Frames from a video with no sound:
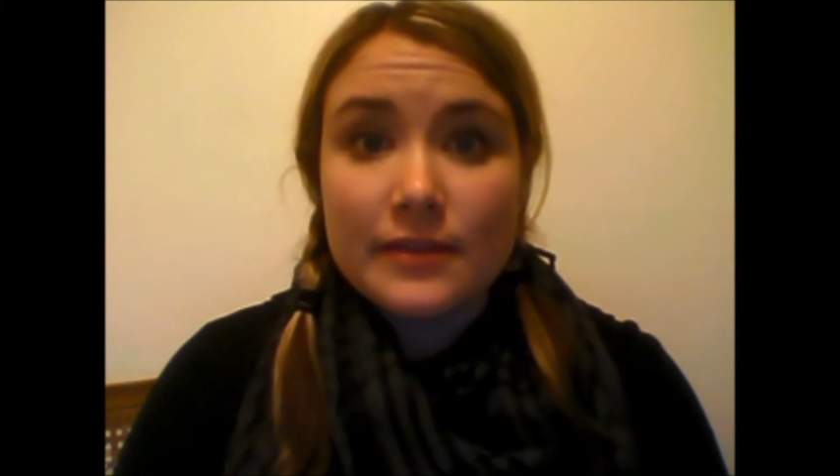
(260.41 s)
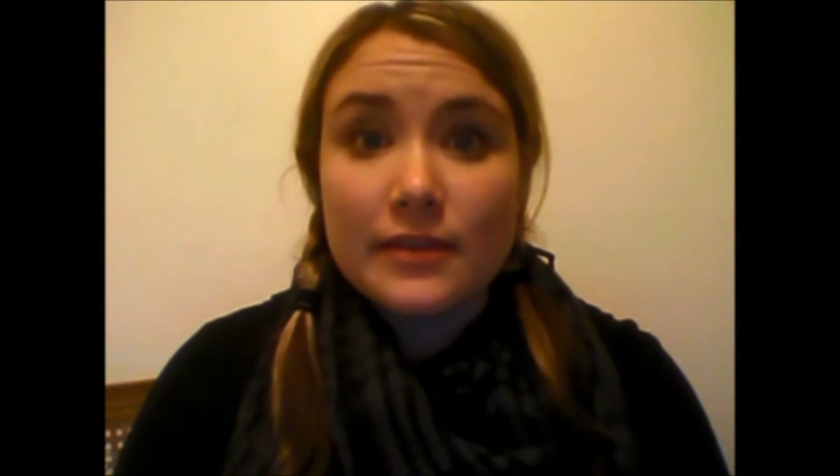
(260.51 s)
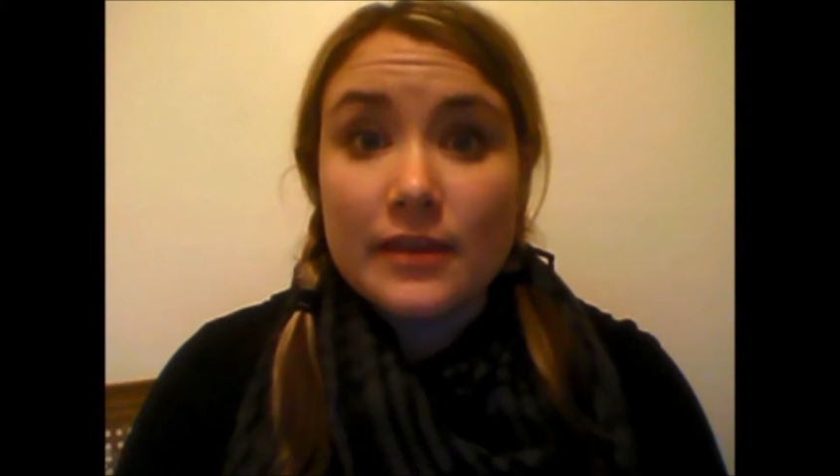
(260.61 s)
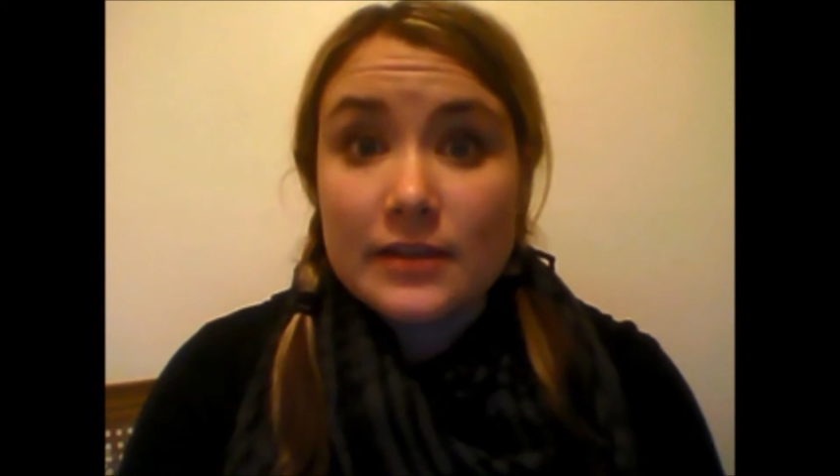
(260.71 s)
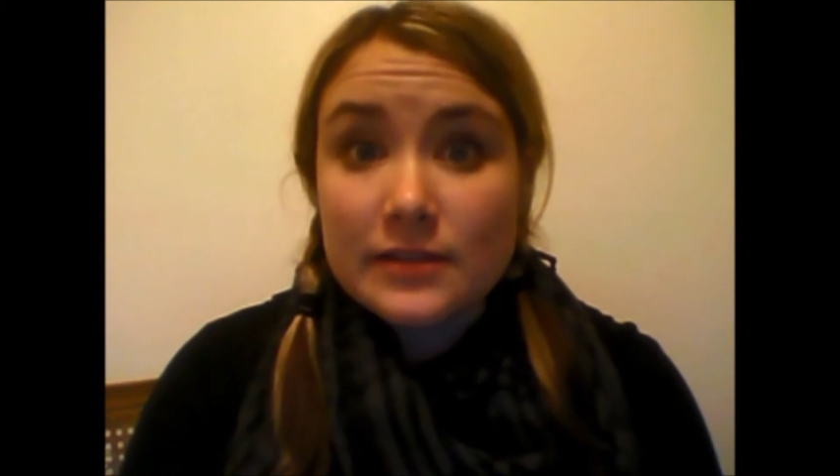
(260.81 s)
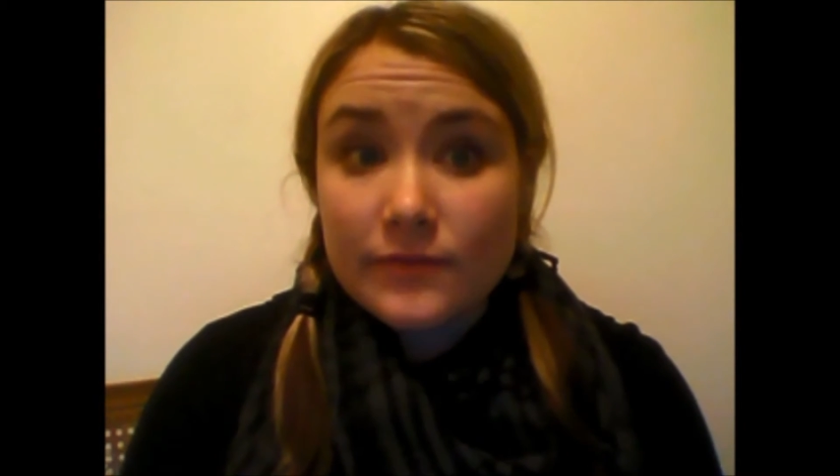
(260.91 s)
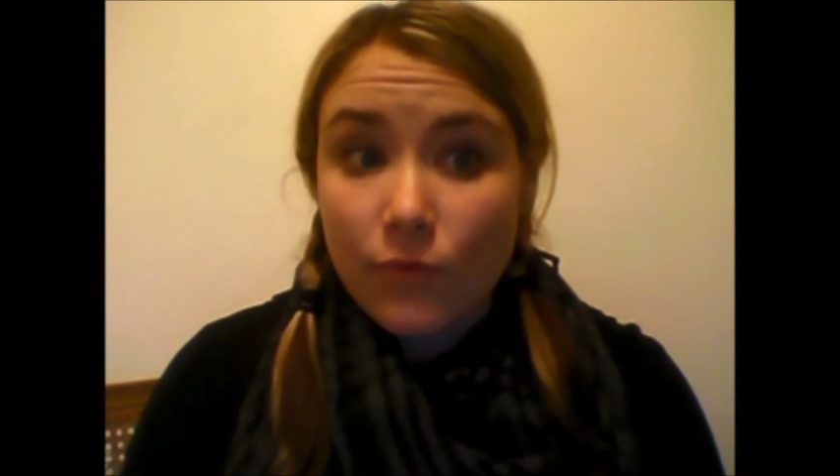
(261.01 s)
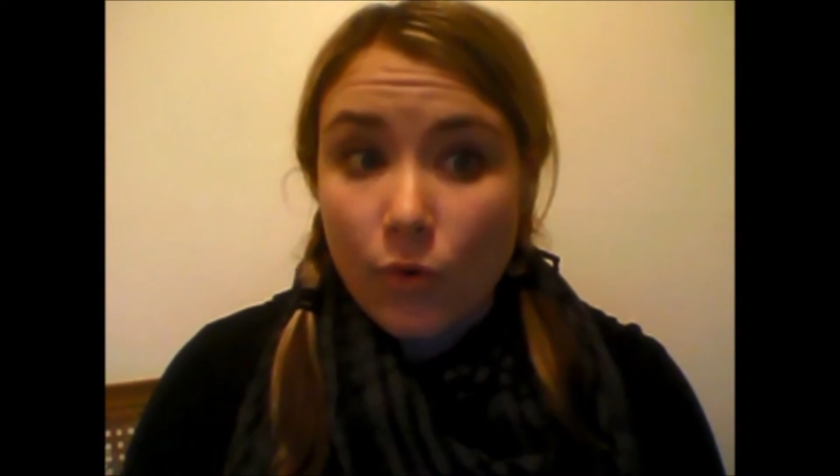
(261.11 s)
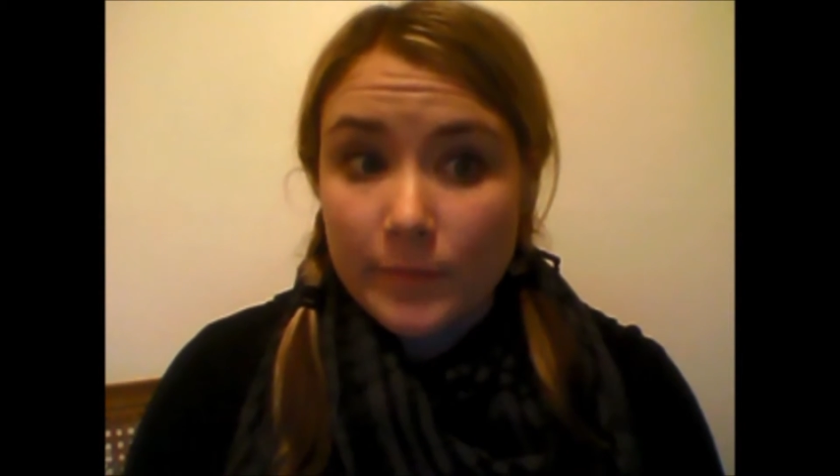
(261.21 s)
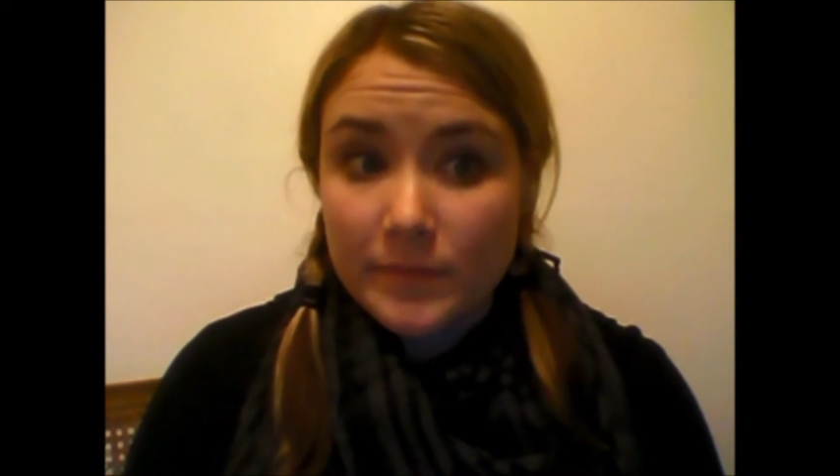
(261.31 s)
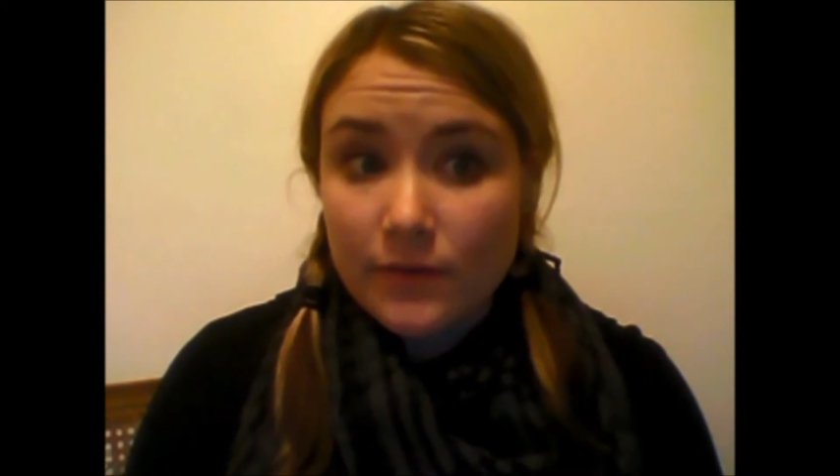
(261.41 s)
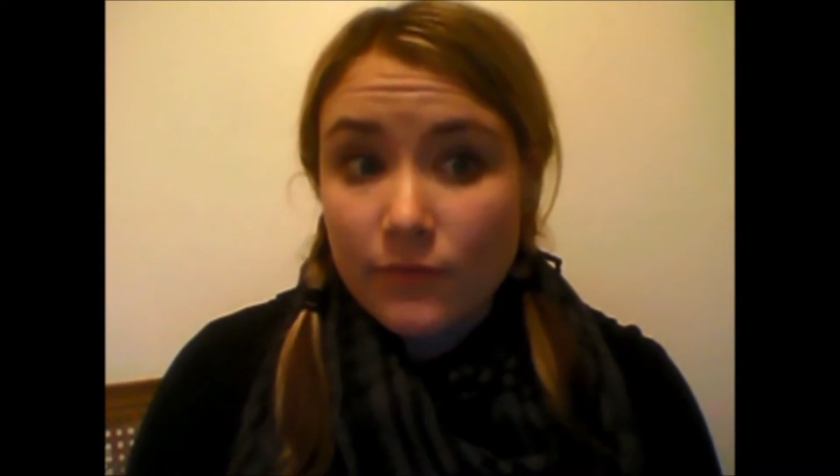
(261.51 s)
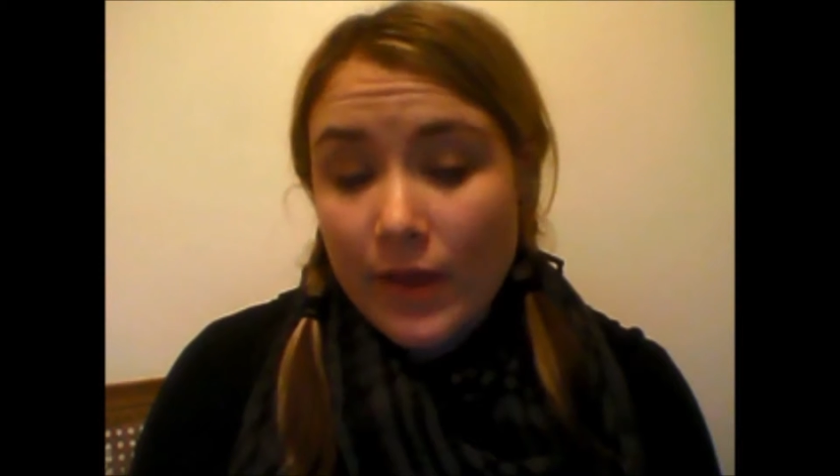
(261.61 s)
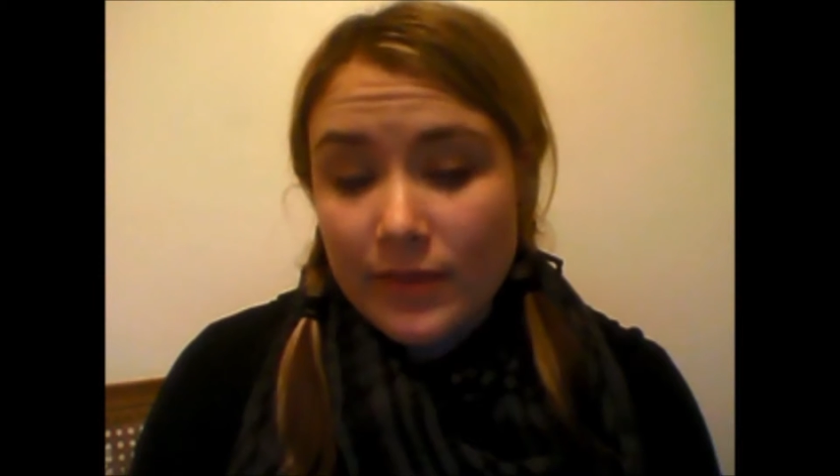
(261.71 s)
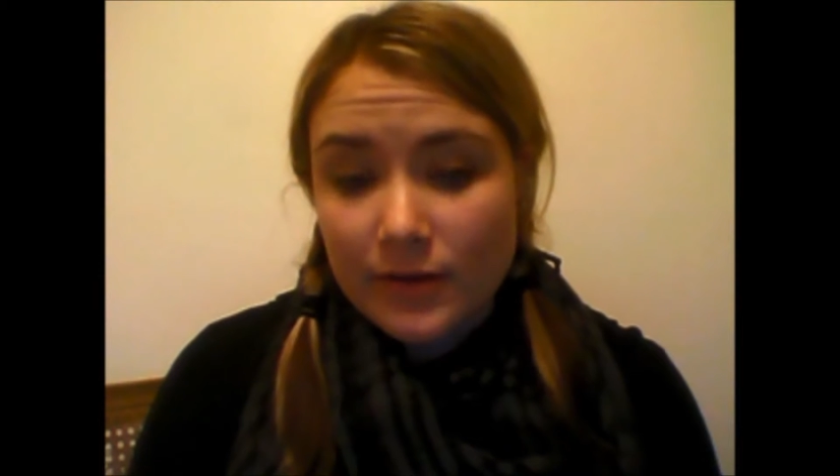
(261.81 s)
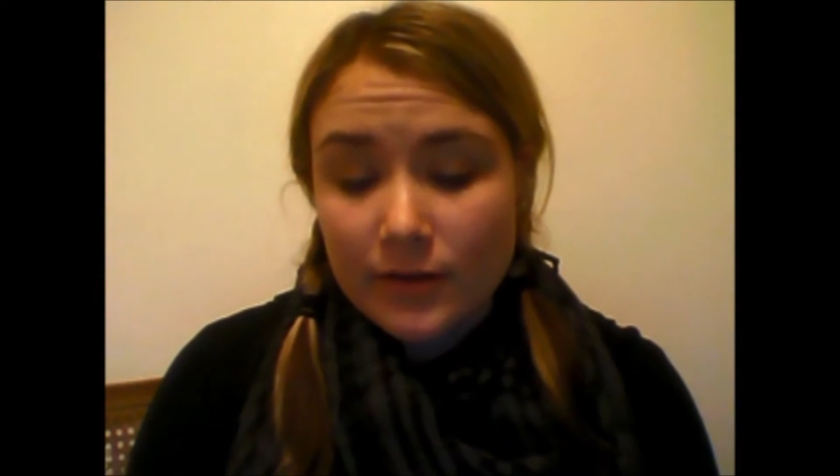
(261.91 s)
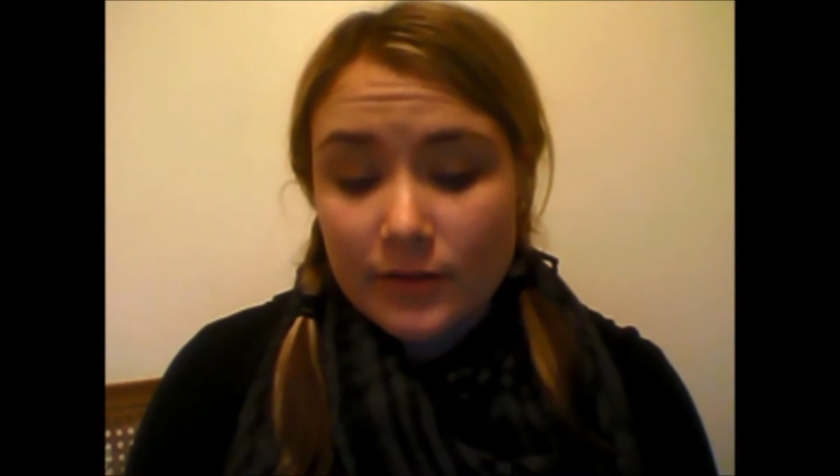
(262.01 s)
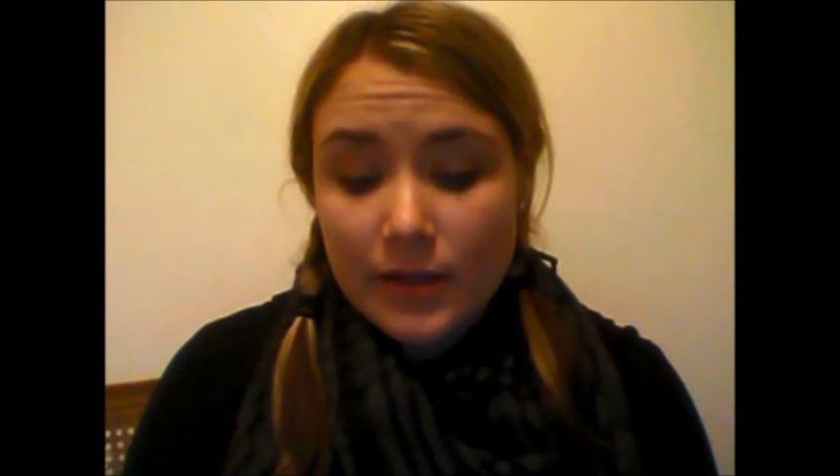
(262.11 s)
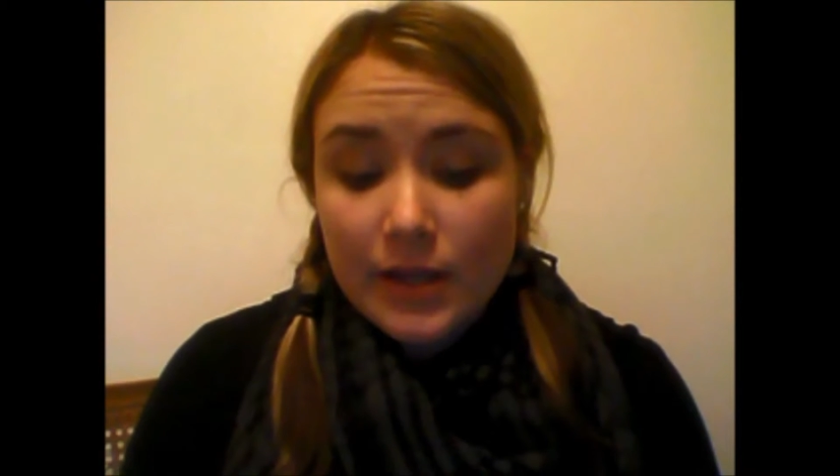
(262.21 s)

these forms of weather.